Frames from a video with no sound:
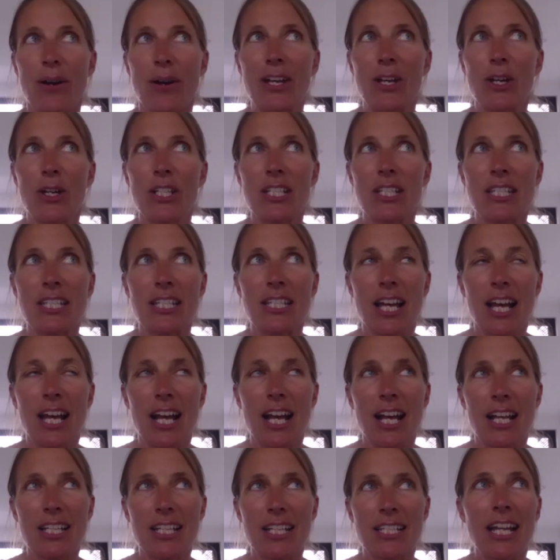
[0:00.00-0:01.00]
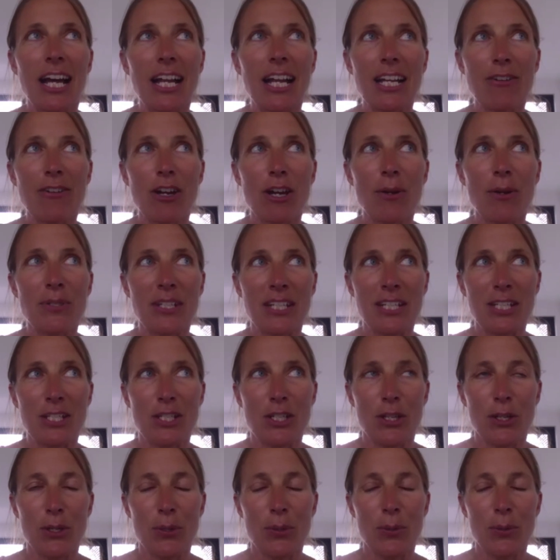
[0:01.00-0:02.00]
got slightly roped
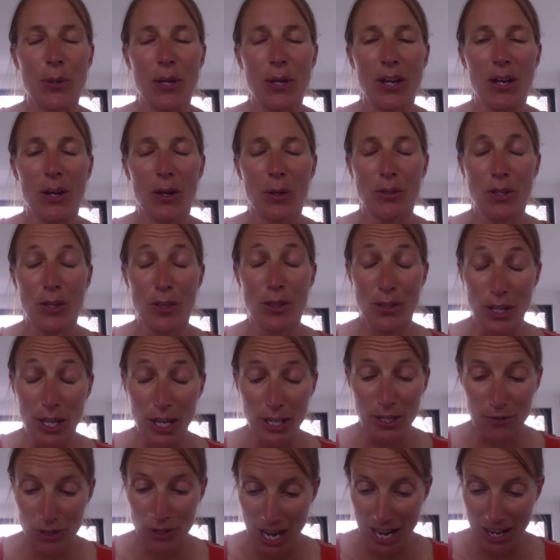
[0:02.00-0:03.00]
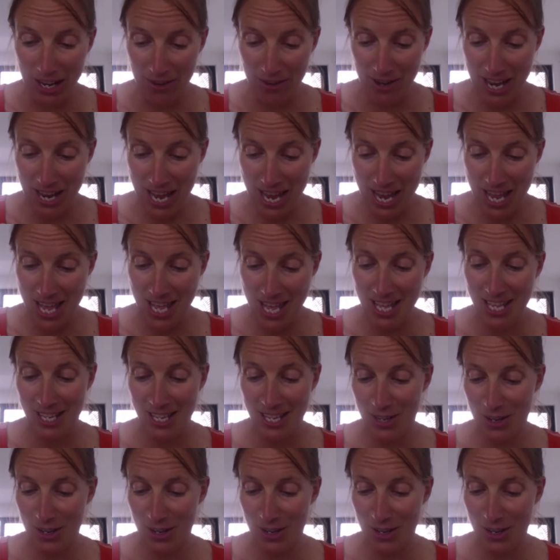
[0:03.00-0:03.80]
into, on the 3rd of January,